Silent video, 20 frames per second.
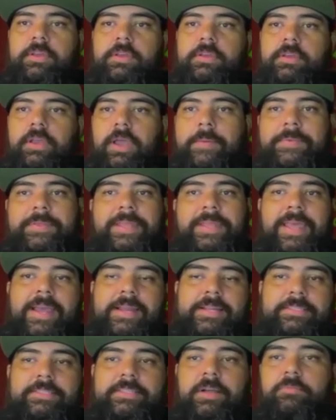I mean, they had
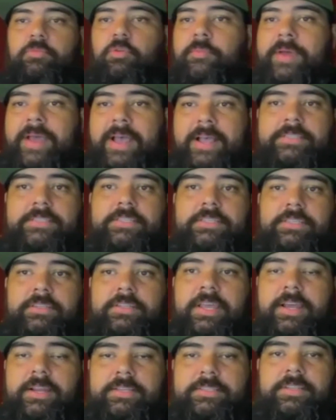us double masked.
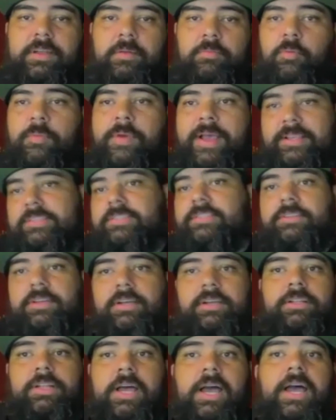They had us double masked
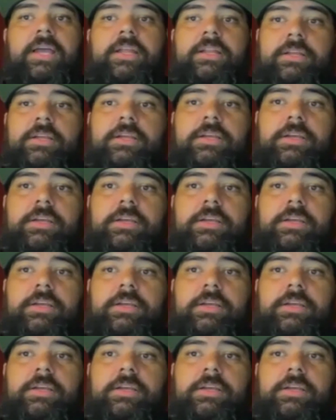a lot,